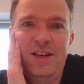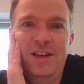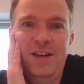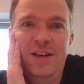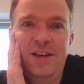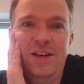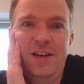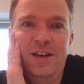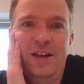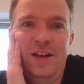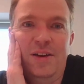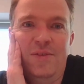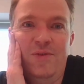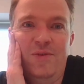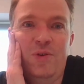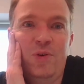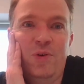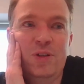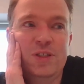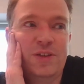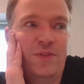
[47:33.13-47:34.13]
Of
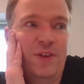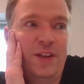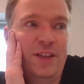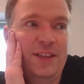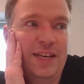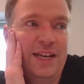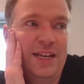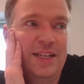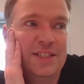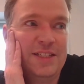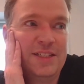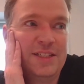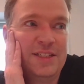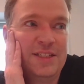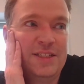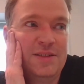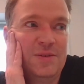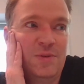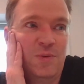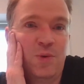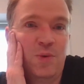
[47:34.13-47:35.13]
course, I think
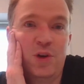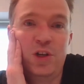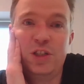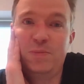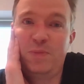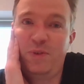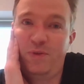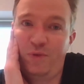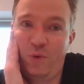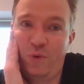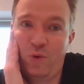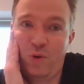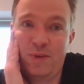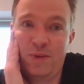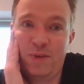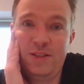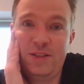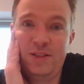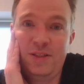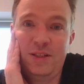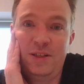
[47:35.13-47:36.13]
that's worse
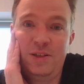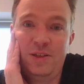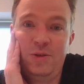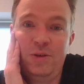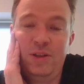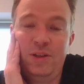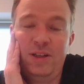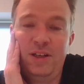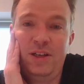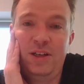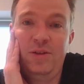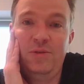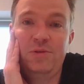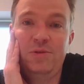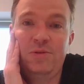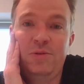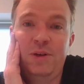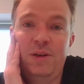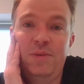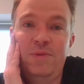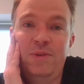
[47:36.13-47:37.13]
performance than doing it in load
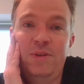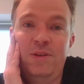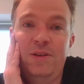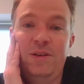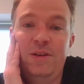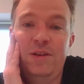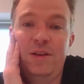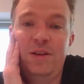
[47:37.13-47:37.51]
script.